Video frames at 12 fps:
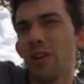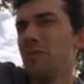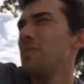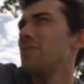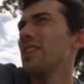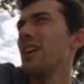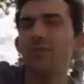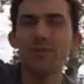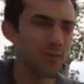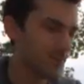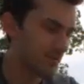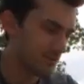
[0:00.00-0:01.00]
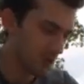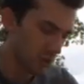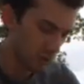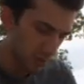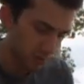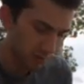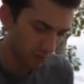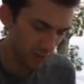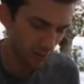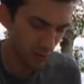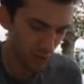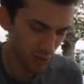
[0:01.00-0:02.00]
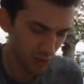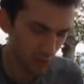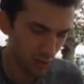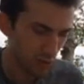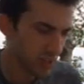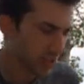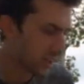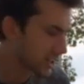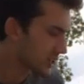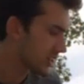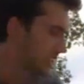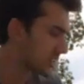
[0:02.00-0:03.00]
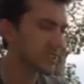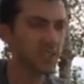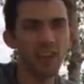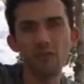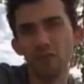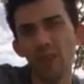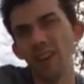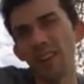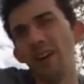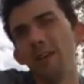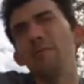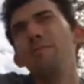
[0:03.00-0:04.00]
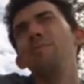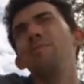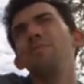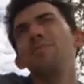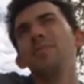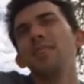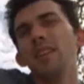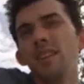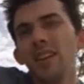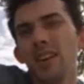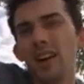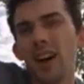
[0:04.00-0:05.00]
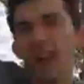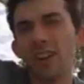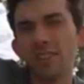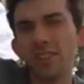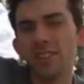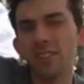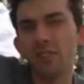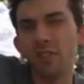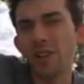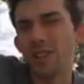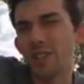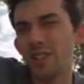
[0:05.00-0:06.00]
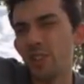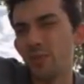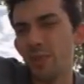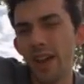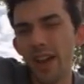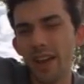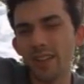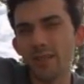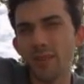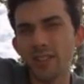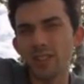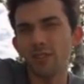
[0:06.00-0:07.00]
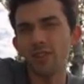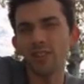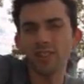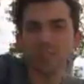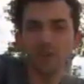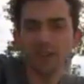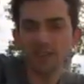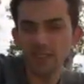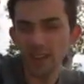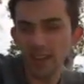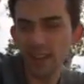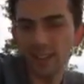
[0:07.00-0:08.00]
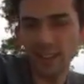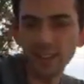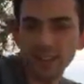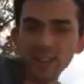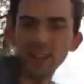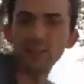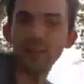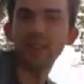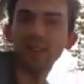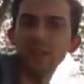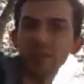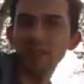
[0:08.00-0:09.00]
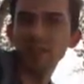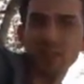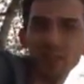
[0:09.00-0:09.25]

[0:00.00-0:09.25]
well. I've told people my favorite 3 countries have been Ireland, Croatia, and Japan, based off of the experiences I had there. The sun's back out, so